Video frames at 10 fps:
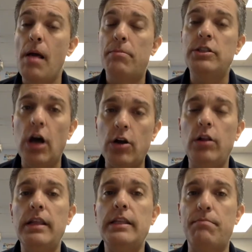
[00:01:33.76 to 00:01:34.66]
But not
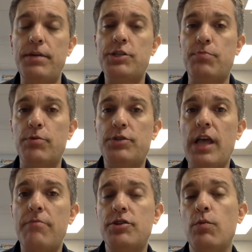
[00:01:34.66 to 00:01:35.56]
only the pitch
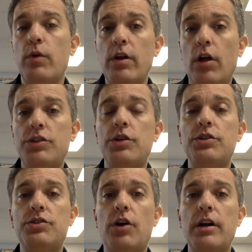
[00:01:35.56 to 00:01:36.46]
perception, we also
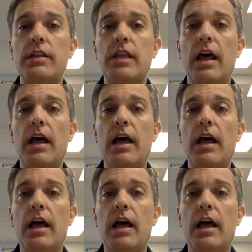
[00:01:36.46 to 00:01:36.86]
started